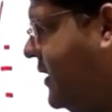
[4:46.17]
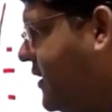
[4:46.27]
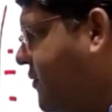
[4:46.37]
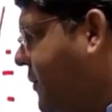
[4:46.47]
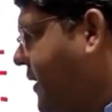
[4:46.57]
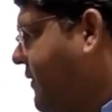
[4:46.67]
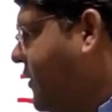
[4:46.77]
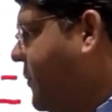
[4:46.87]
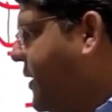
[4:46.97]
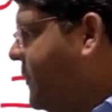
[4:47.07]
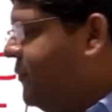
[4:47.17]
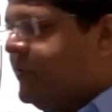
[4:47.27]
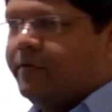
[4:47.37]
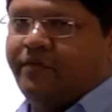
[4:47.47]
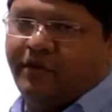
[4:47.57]
the speed will be
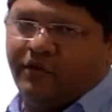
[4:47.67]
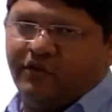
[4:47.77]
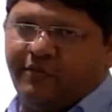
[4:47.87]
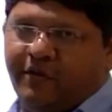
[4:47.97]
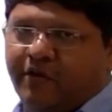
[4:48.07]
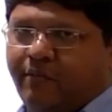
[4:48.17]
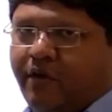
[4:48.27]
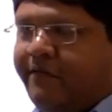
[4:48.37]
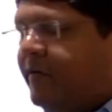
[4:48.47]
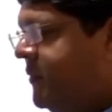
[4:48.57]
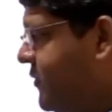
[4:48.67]
0, speed of ball will be